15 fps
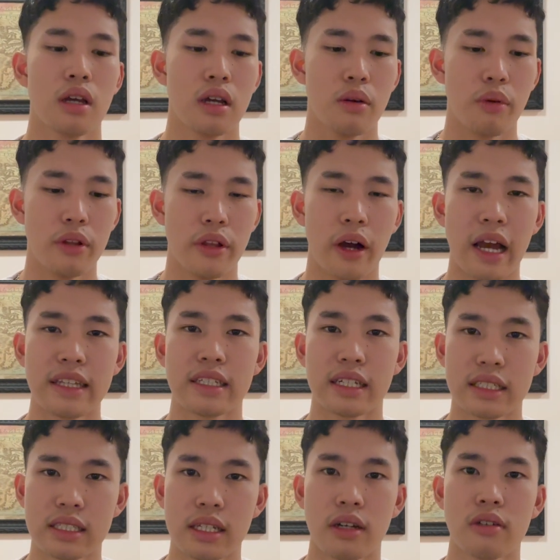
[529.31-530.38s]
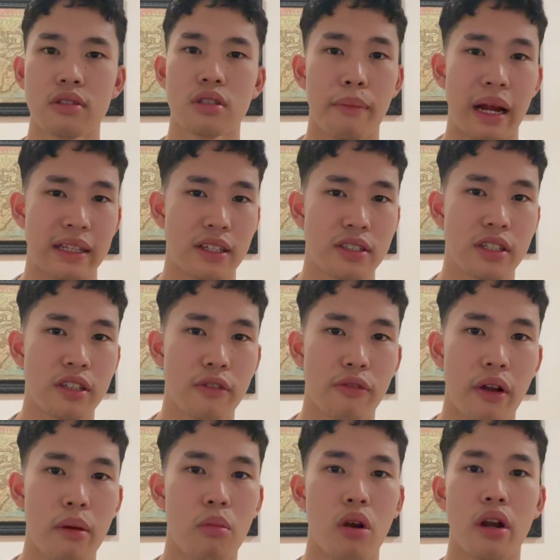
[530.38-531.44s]
With high ticket sales, practicing the
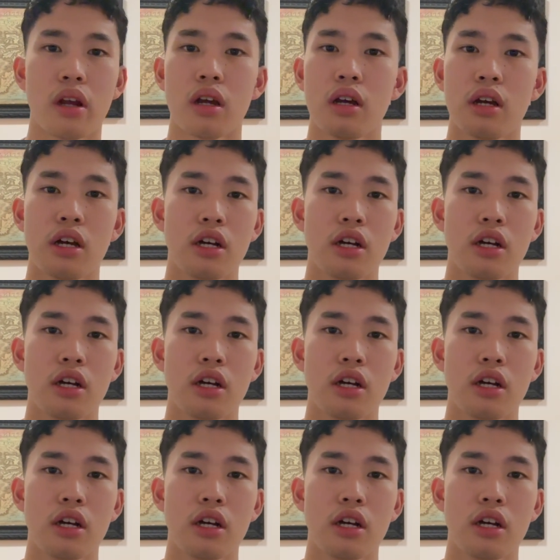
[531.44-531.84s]
framework,